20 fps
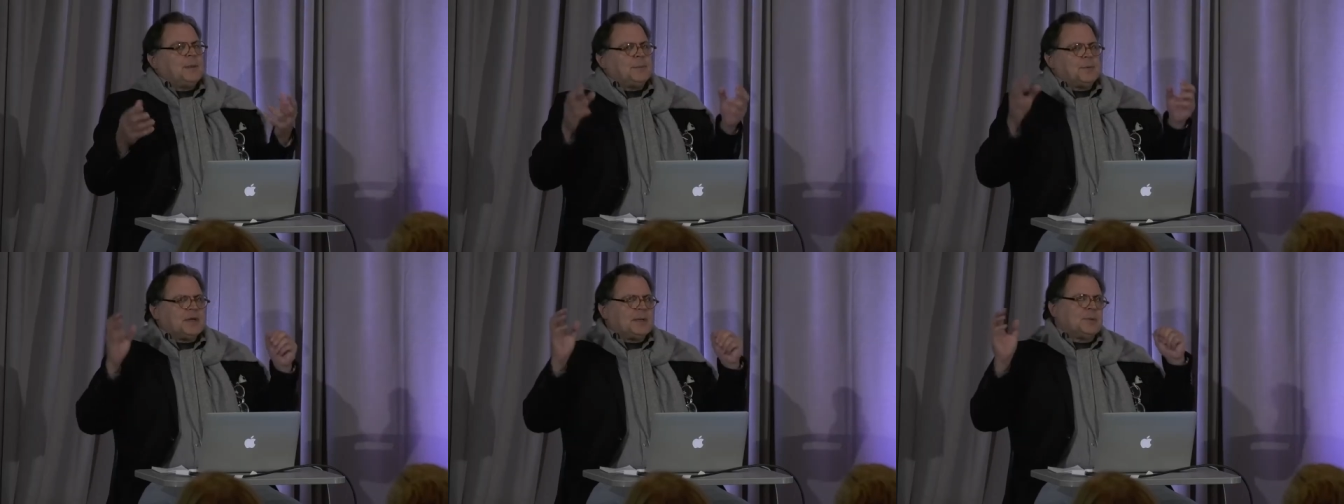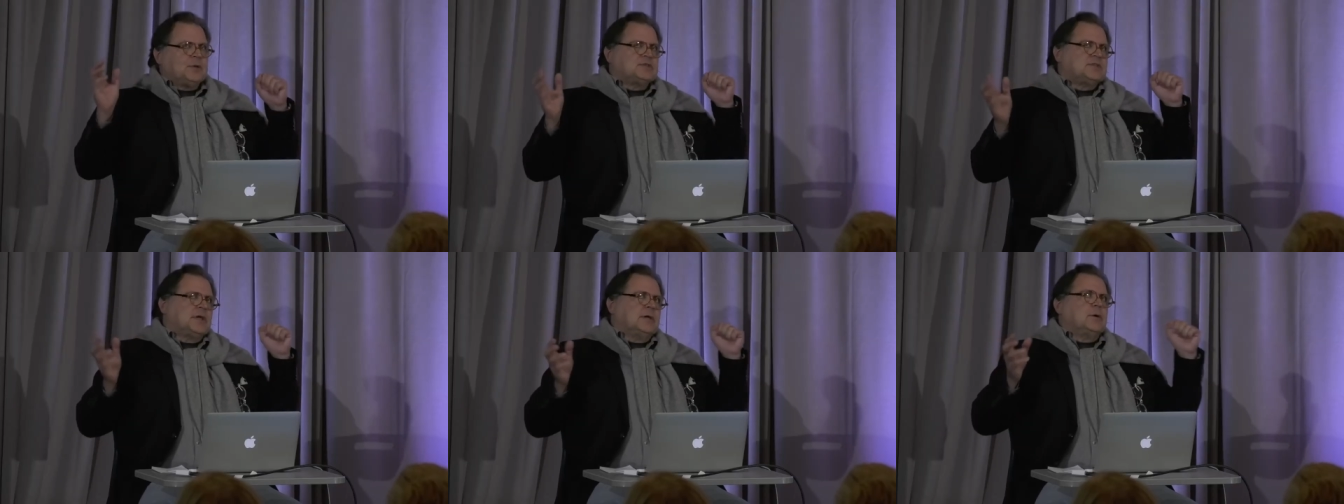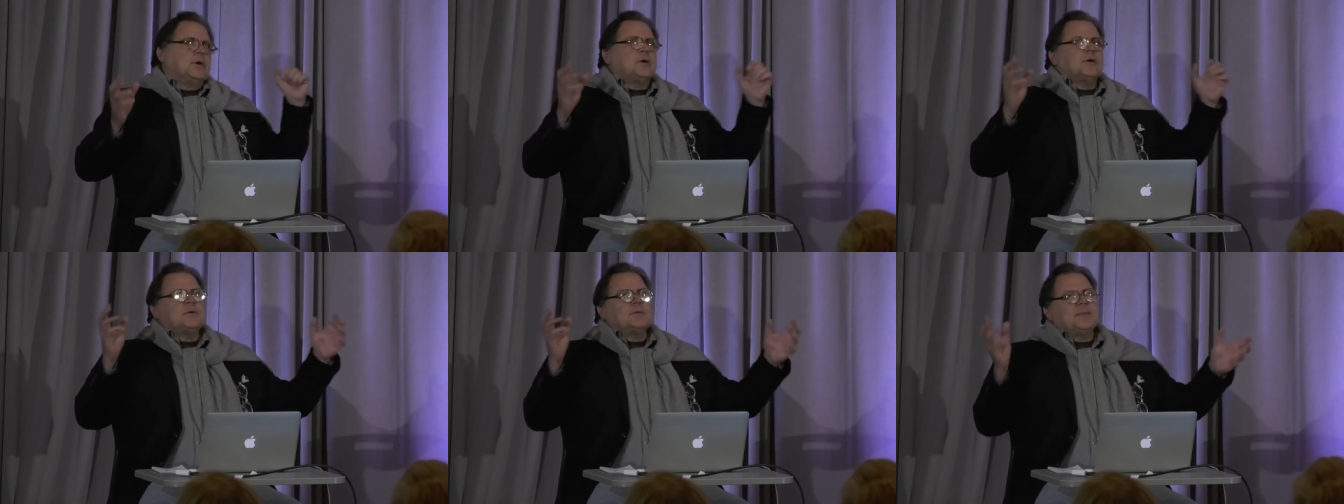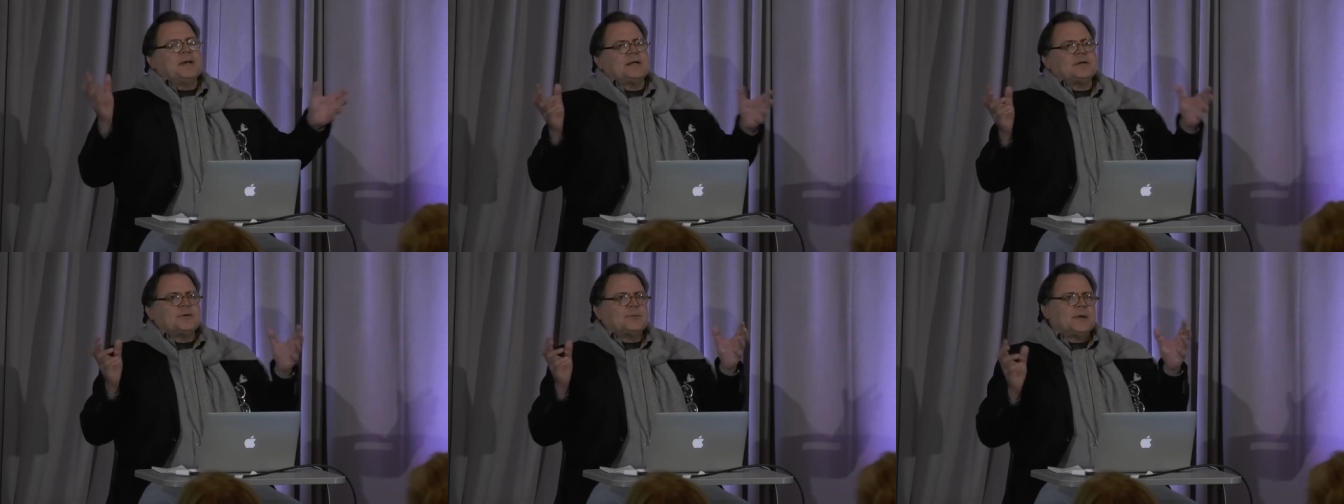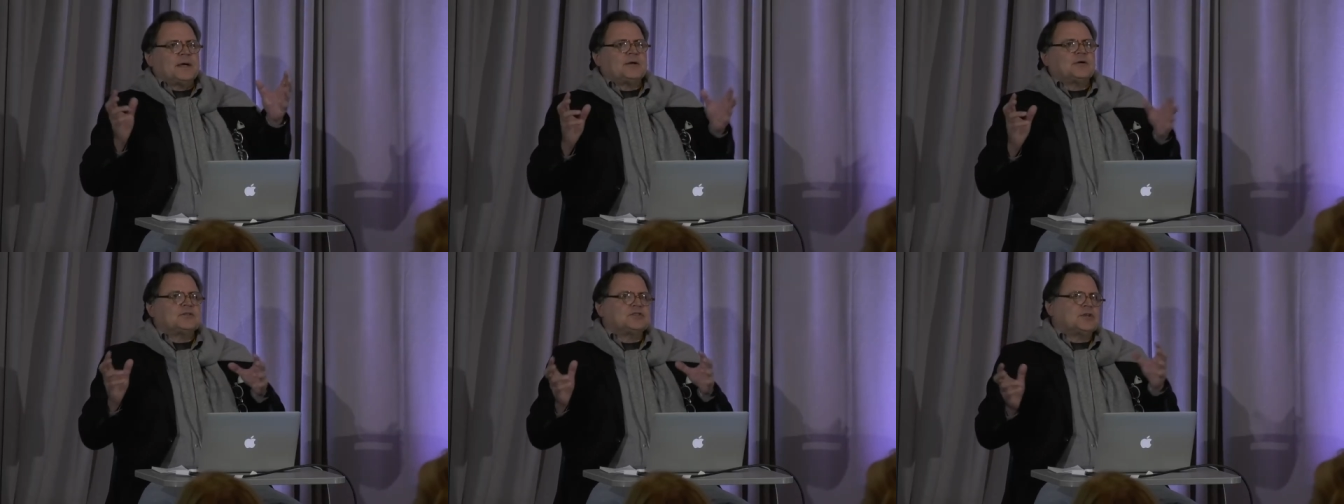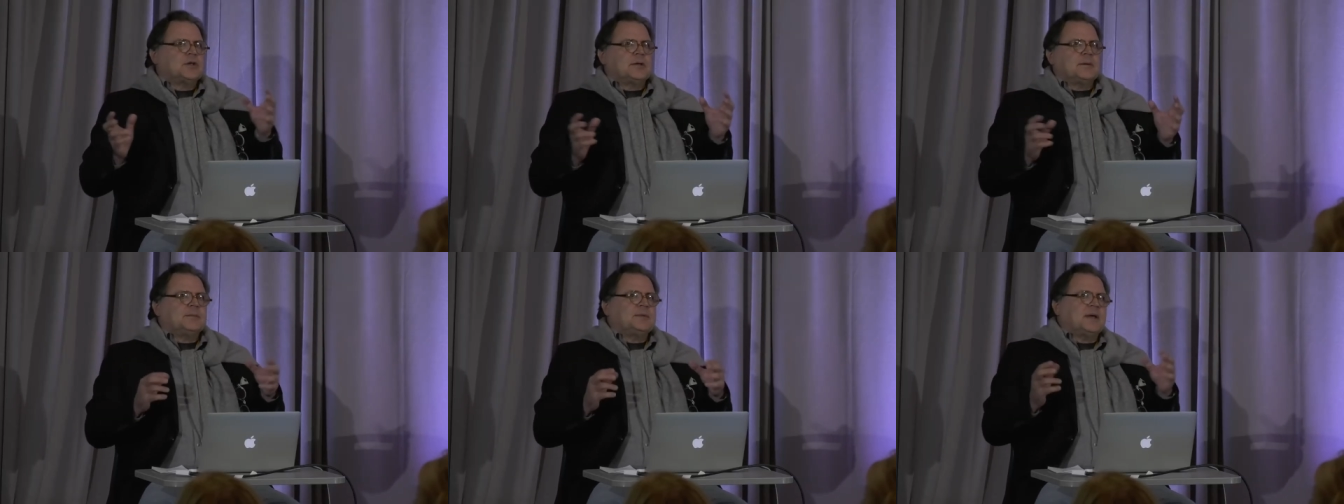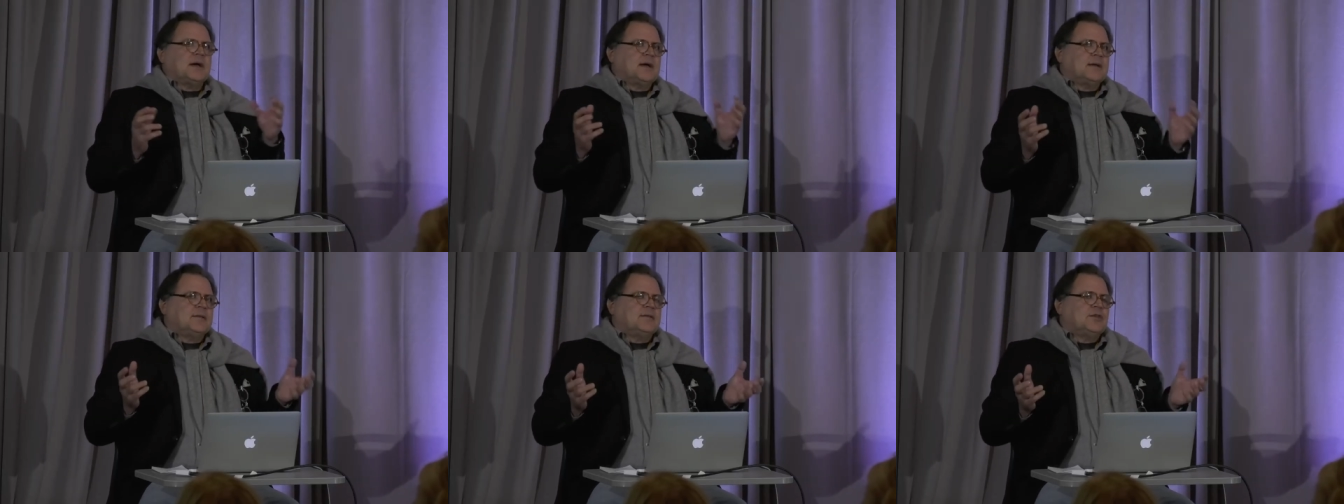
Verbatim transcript: people keep on saying, "Oh, medical records, um, uh,